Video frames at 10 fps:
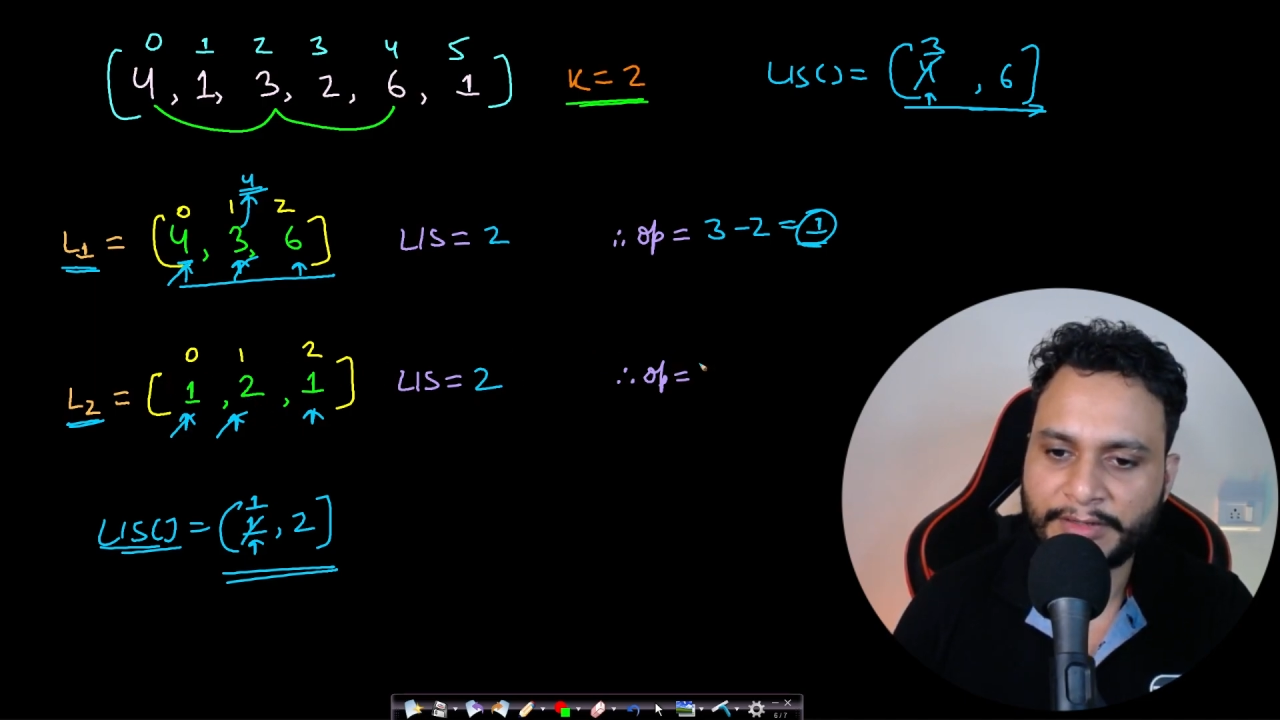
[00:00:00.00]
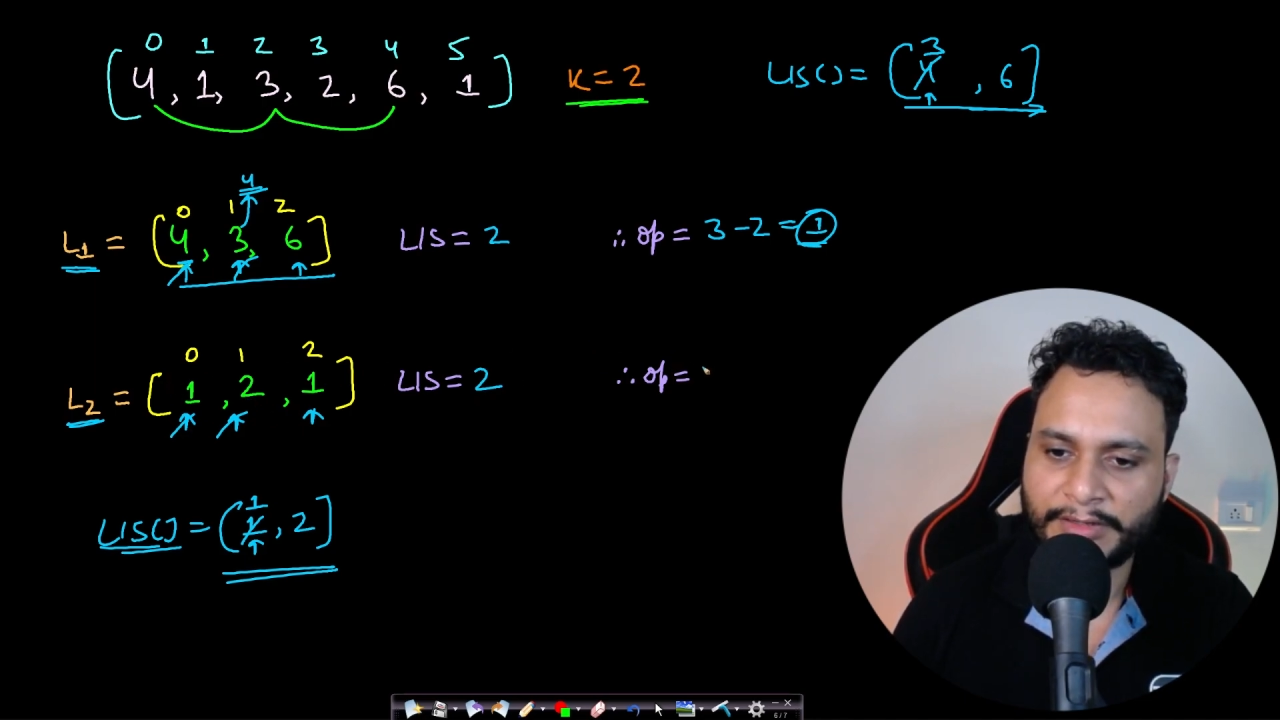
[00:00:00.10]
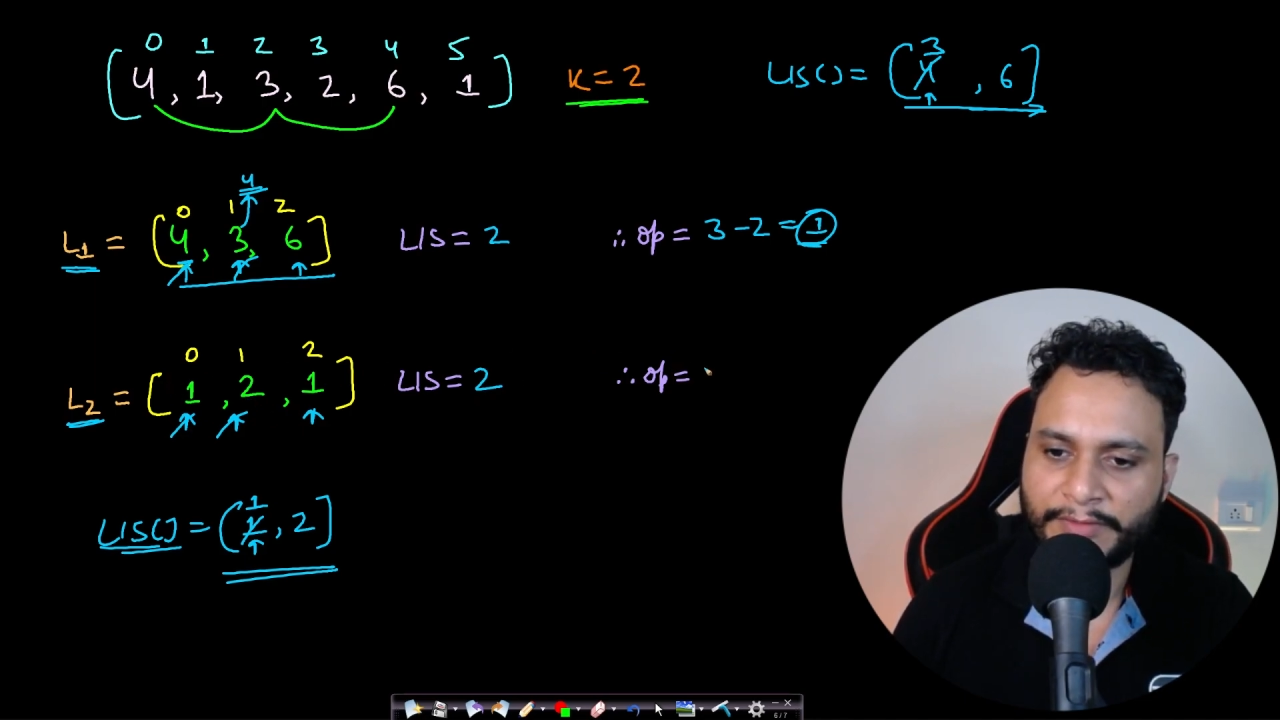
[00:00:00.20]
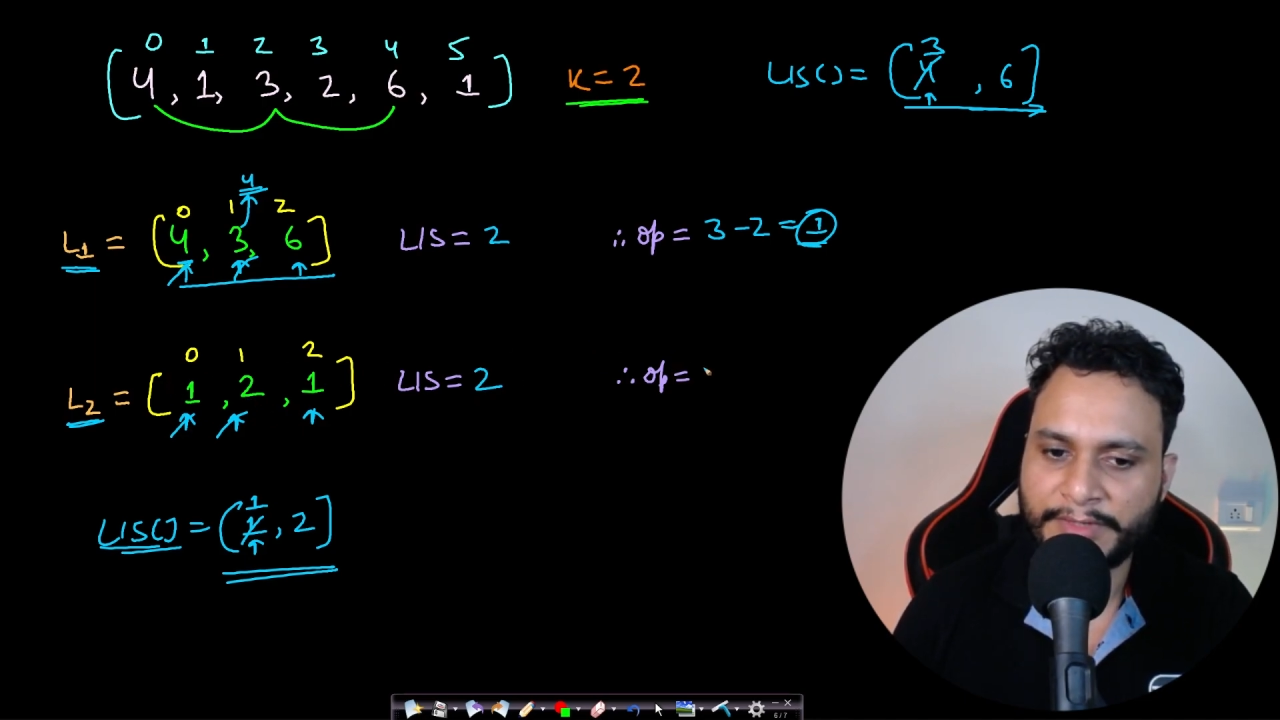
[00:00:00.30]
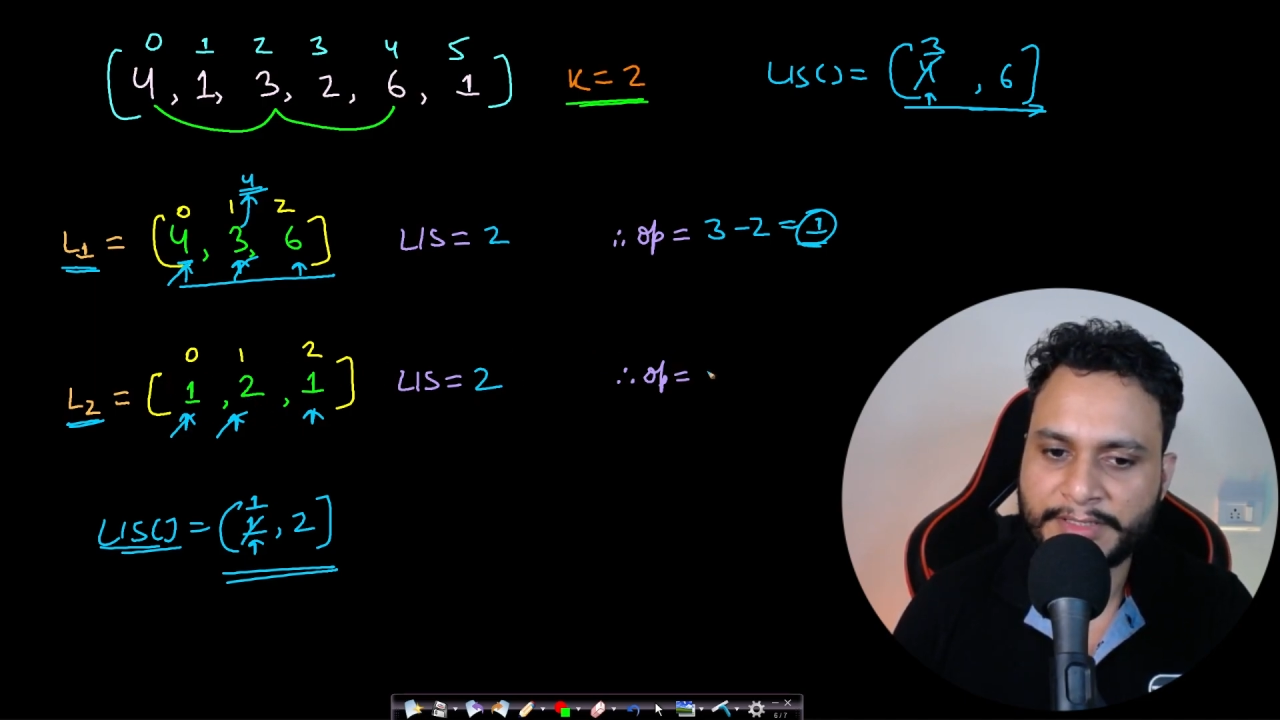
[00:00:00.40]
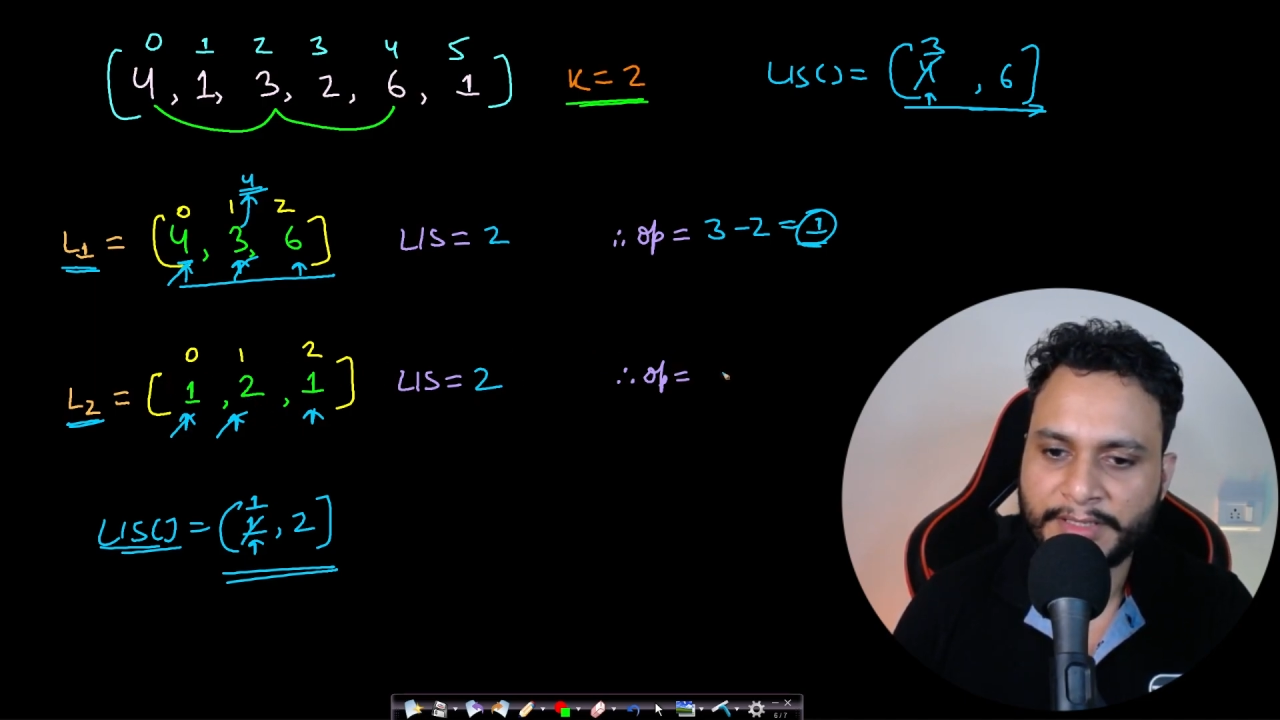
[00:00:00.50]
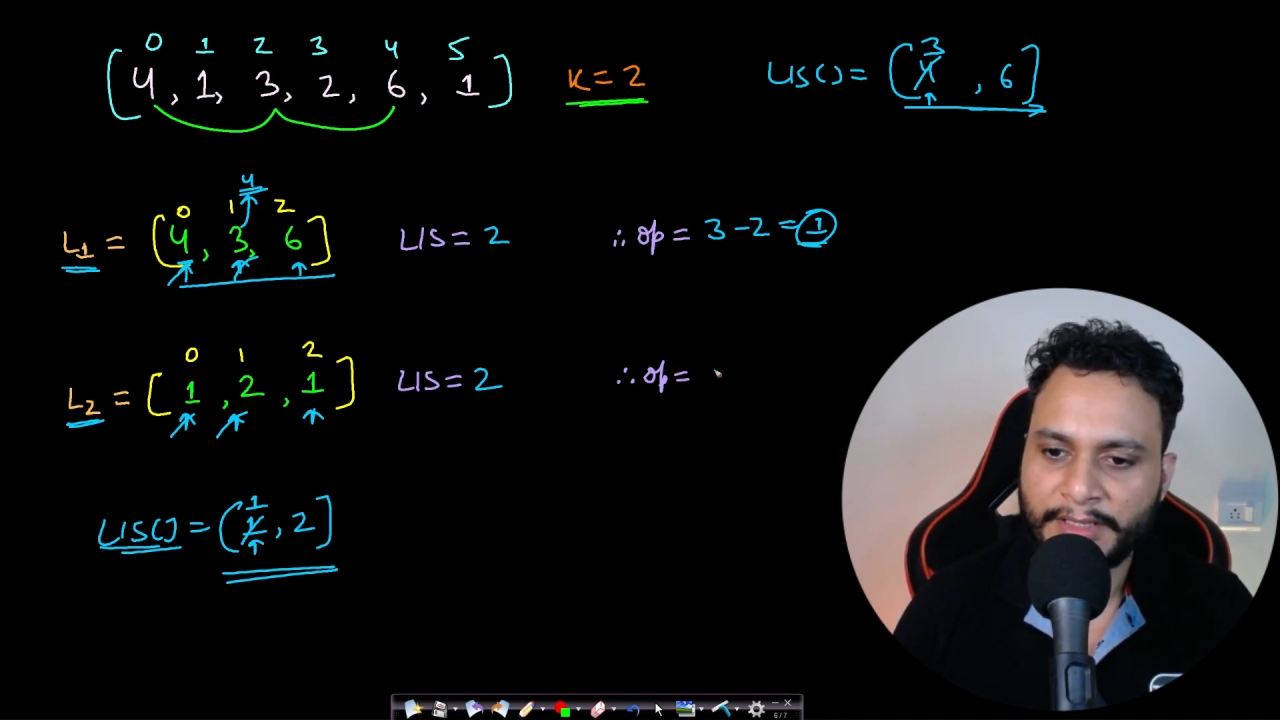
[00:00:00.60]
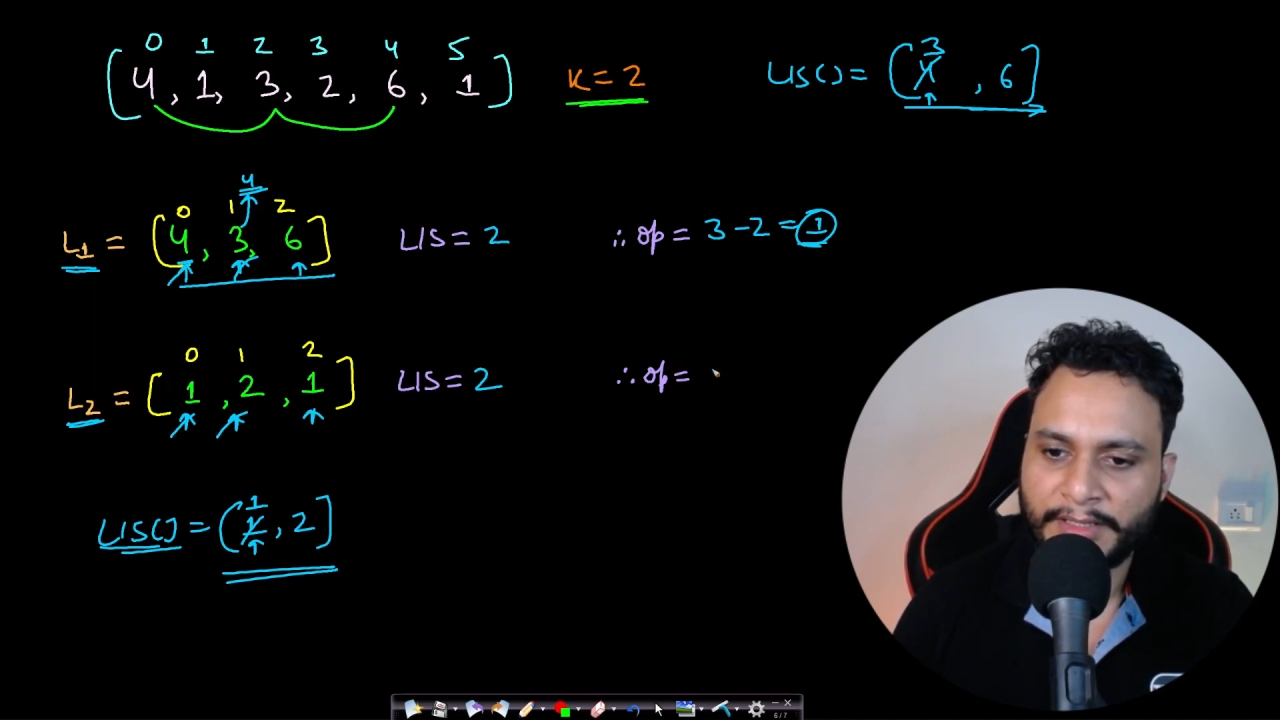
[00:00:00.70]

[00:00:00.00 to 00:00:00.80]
curve is